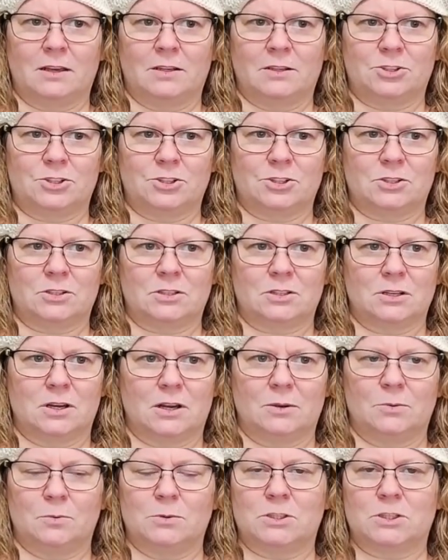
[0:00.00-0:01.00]
It just,
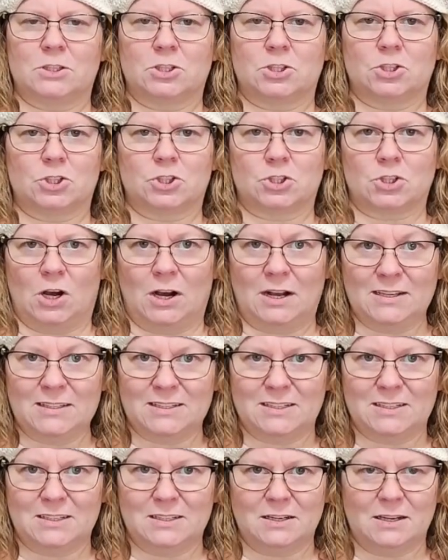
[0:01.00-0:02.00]
I was
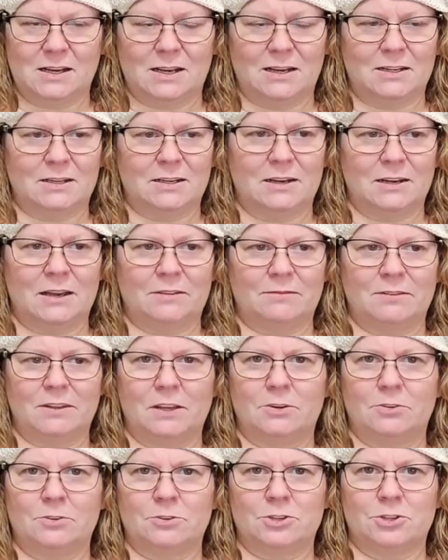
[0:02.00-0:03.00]
exhausted. I didn't have
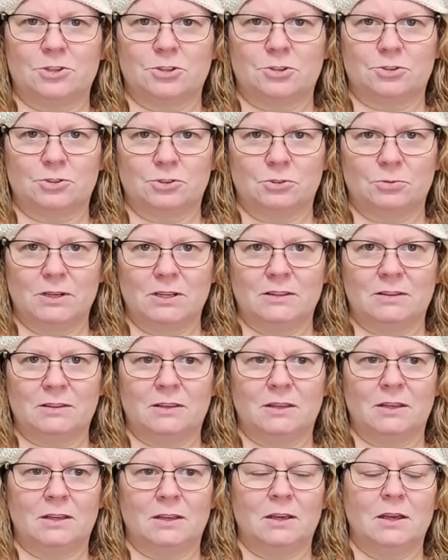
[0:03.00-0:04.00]
the energy to do
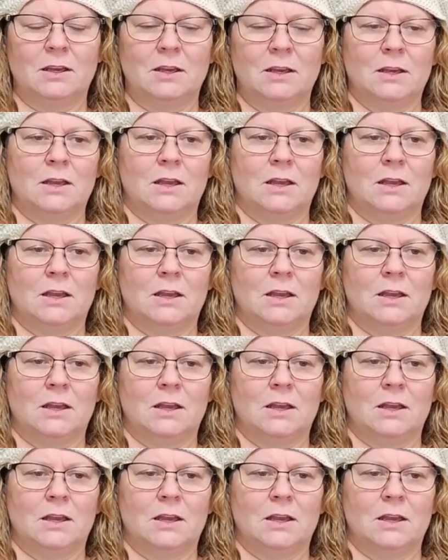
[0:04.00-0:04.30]
anything.